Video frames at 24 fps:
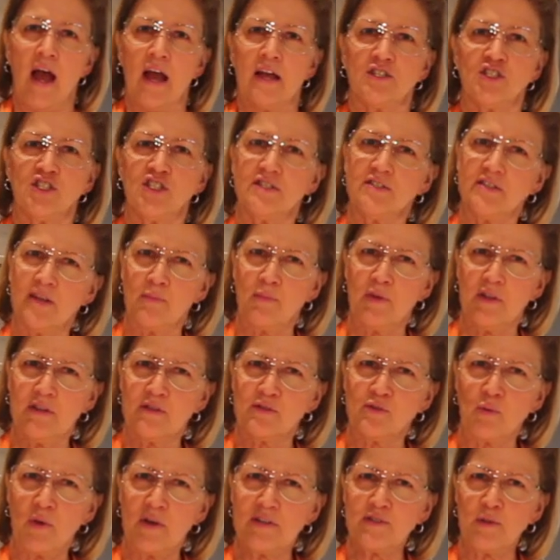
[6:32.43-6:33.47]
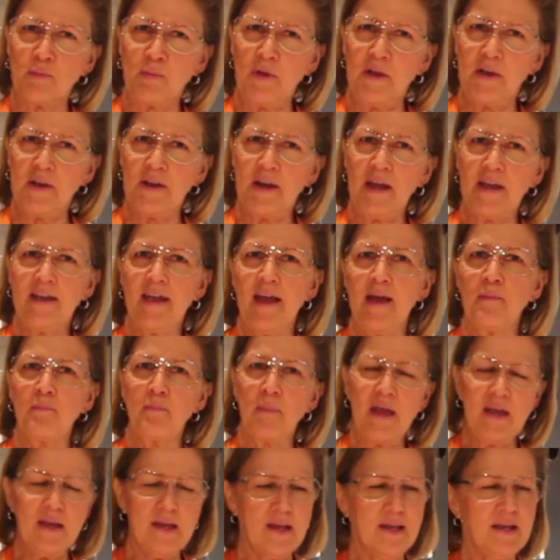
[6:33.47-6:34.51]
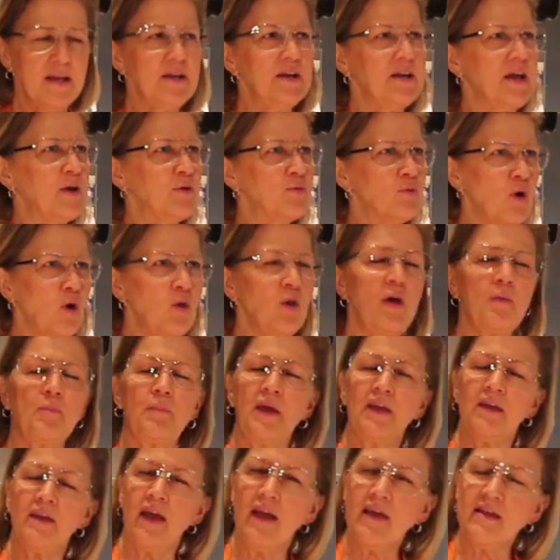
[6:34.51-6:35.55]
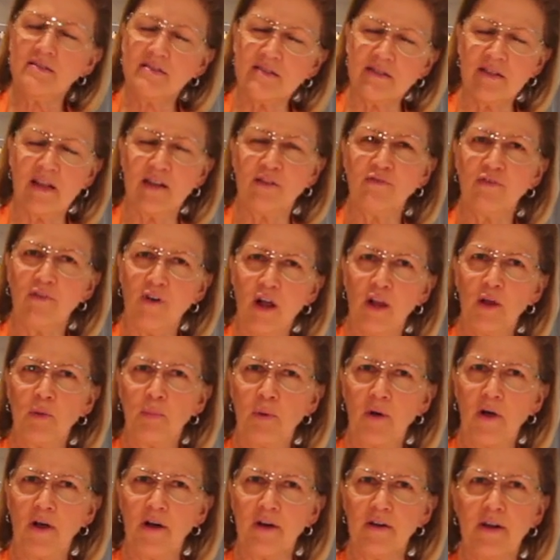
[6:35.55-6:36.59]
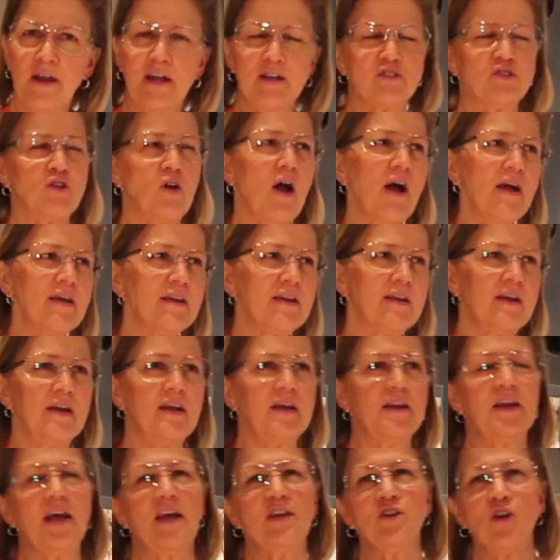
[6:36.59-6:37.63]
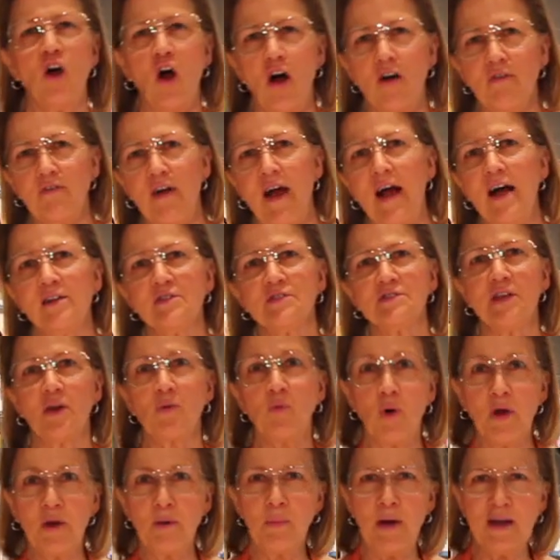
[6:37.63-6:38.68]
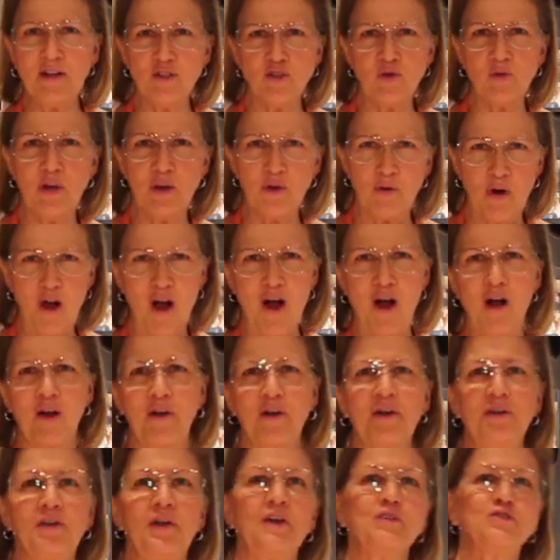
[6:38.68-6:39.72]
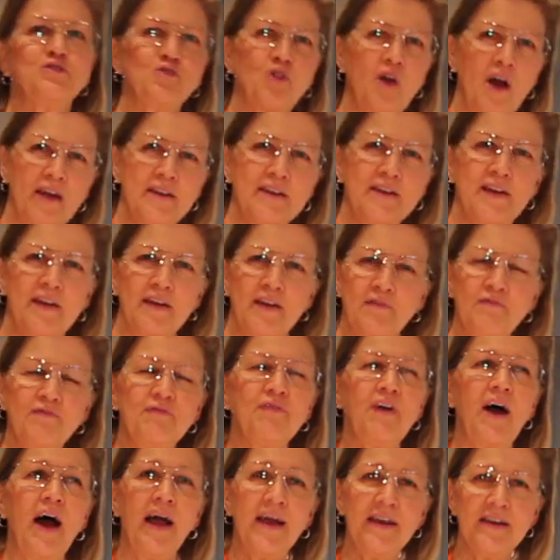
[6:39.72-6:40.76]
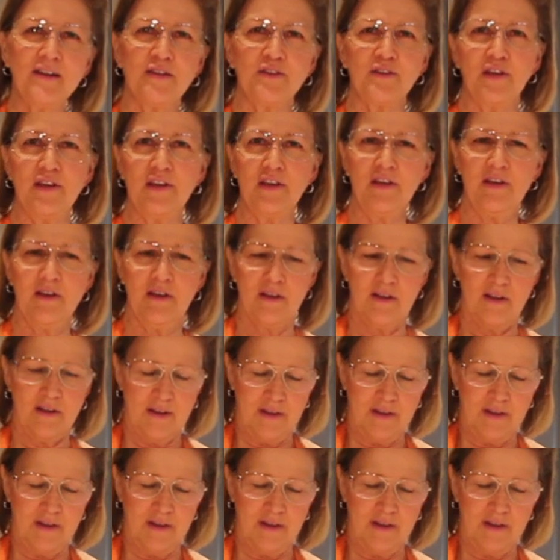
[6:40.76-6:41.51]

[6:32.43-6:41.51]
She sent me this recipe, and I kept making it, and I'd roll up my cakes and they'd fall apart, and I'd try again. I'd call Val and say, what am I doing wrong? And I'd try again. Finally,